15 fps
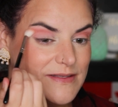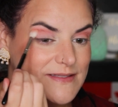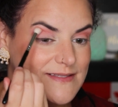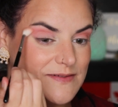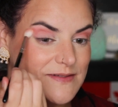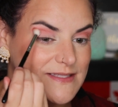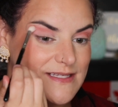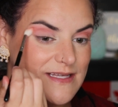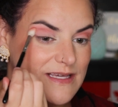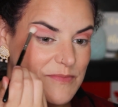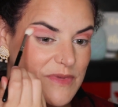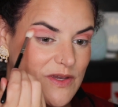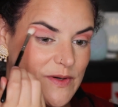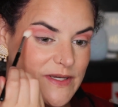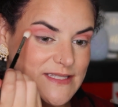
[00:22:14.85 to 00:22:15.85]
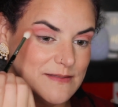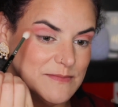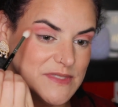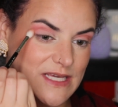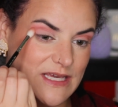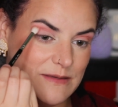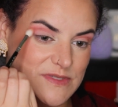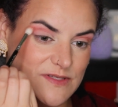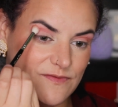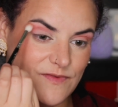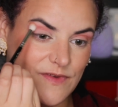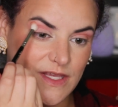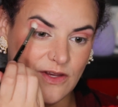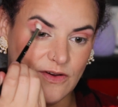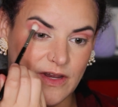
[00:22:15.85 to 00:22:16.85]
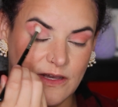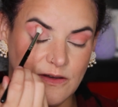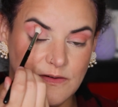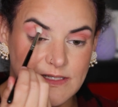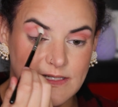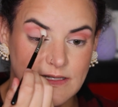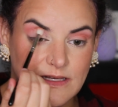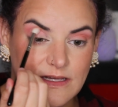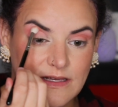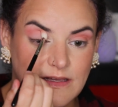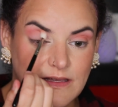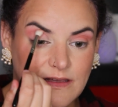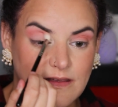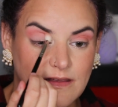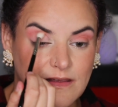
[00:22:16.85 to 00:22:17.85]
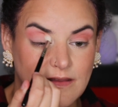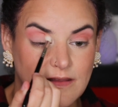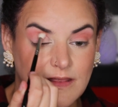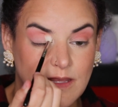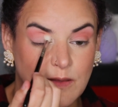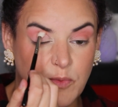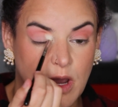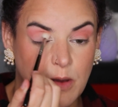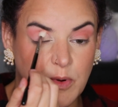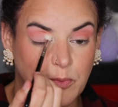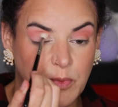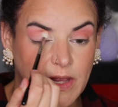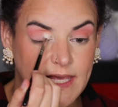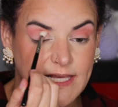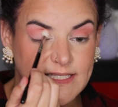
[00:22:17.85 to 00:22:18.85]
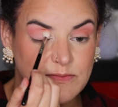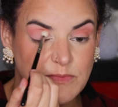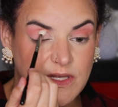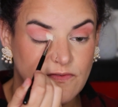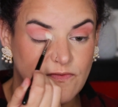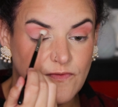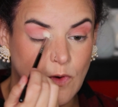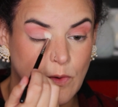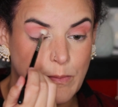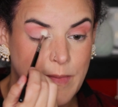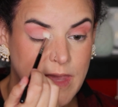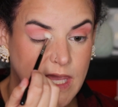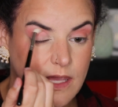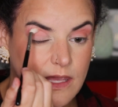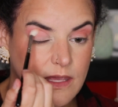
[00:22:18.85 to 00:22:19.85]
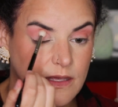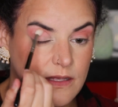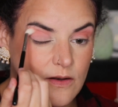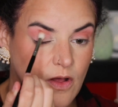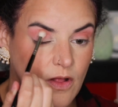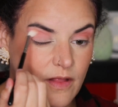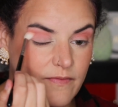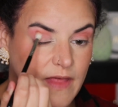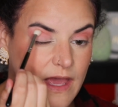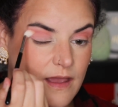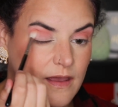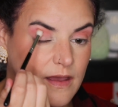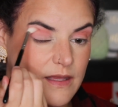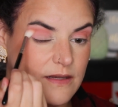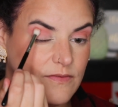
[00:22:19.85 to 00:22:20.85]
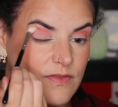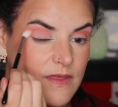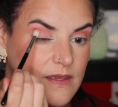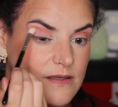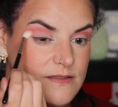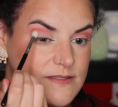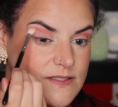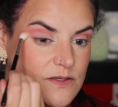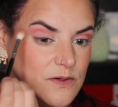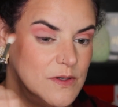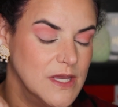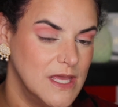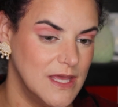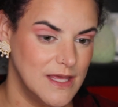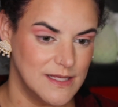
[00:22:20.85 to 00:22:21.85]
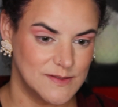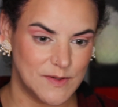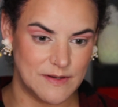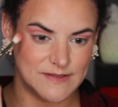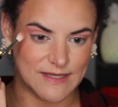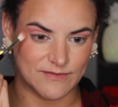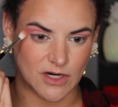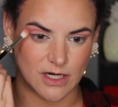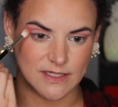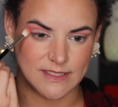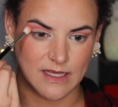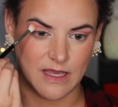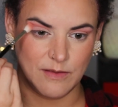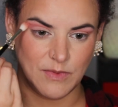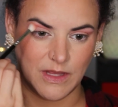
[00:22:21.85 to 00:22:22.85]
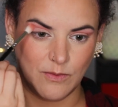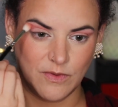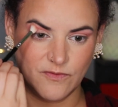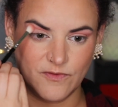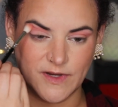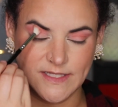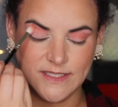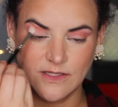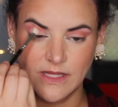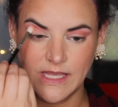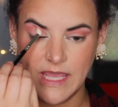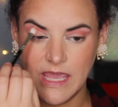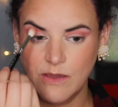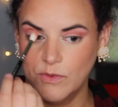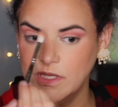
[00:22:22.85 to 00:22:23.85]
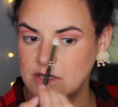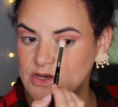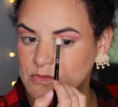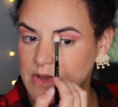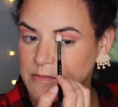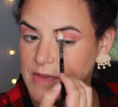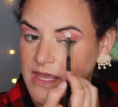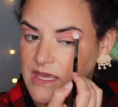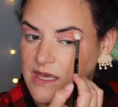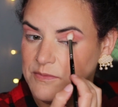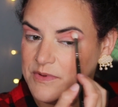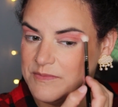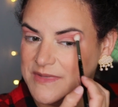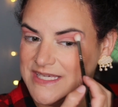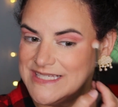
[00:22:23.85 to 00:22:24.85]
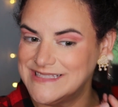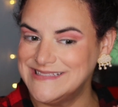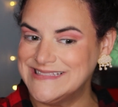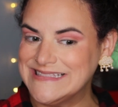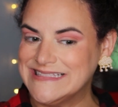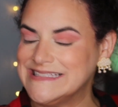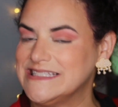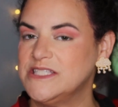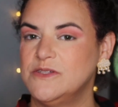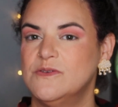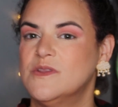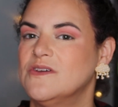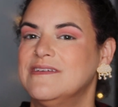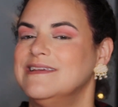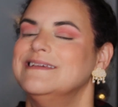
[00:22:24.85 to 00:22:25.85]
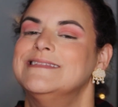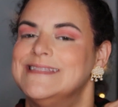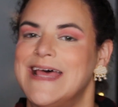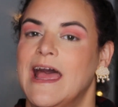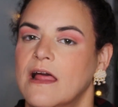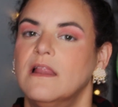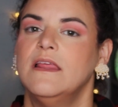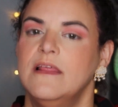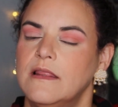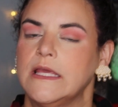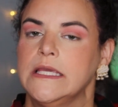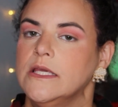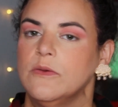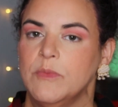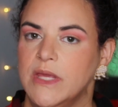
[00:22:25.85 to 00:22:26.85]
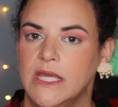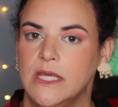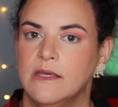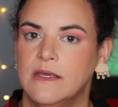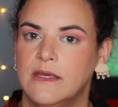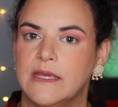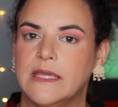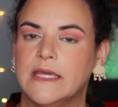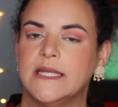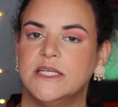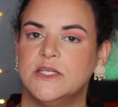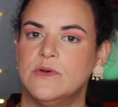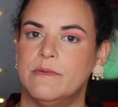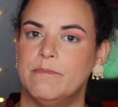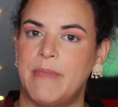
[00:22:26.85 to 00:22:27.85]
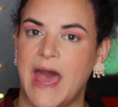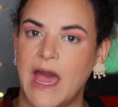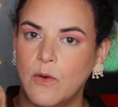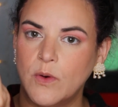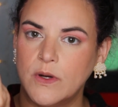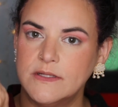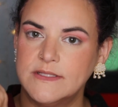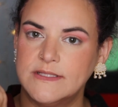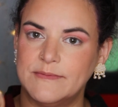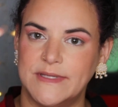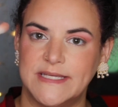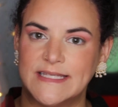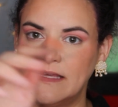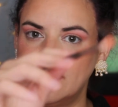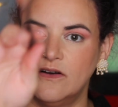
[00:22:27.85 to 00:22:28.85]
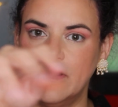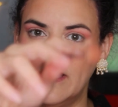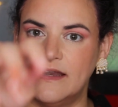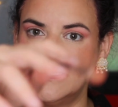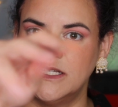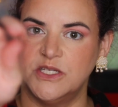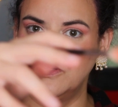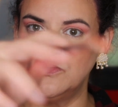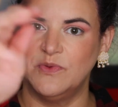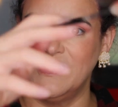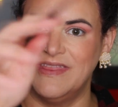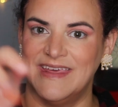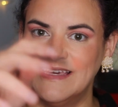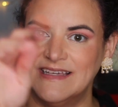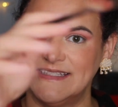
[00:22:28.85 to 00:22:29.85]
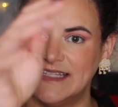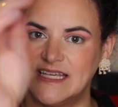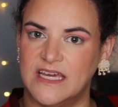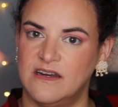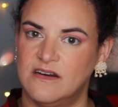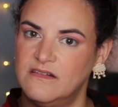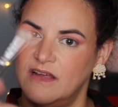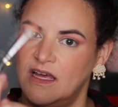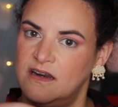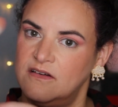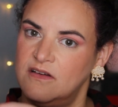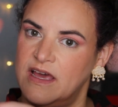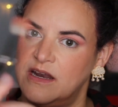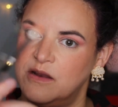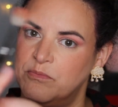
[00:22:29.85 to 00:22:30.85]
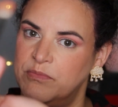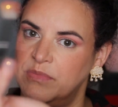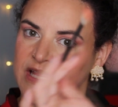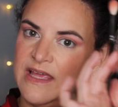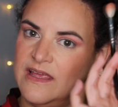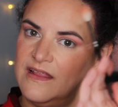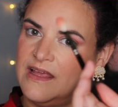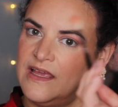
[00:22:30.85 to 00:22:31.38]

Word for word: So it's taken me quite some time to figure out the proper placement for me and all that kind of thing. So, so I always have a hard time, like when friends are like, "Hey, will you do my makeup?" I'm like, mm, "Do you look exactly like me? And can I do it backwards? Because I don't know how to do this. Like I don't, I don't know how to blend.